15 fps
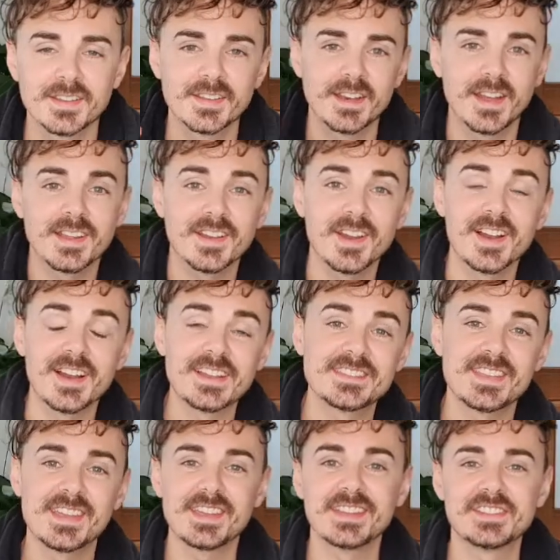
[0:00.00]
G'day
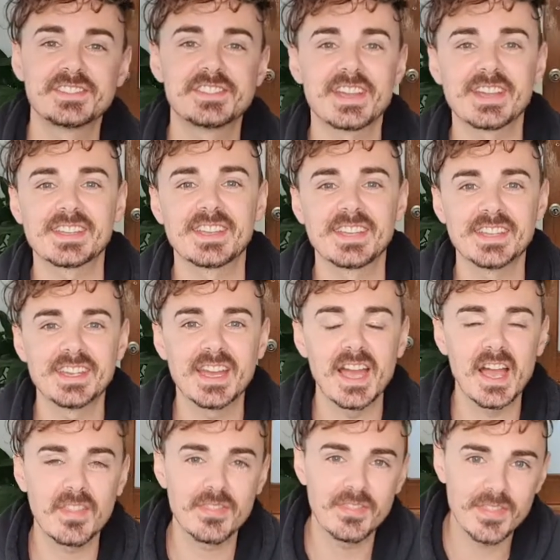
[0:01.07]
guys, it is Jack
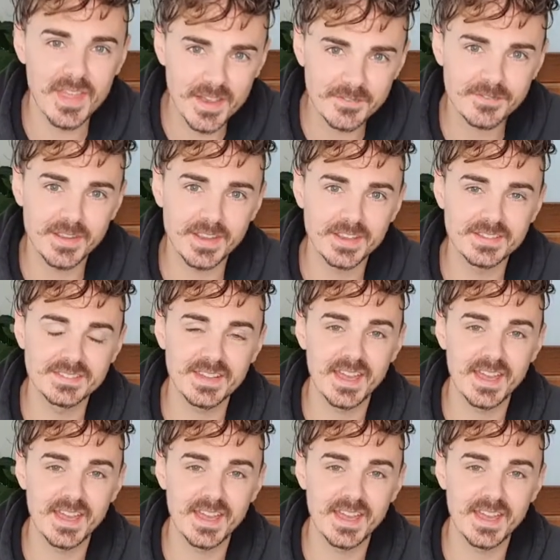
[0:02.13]
here, that vegan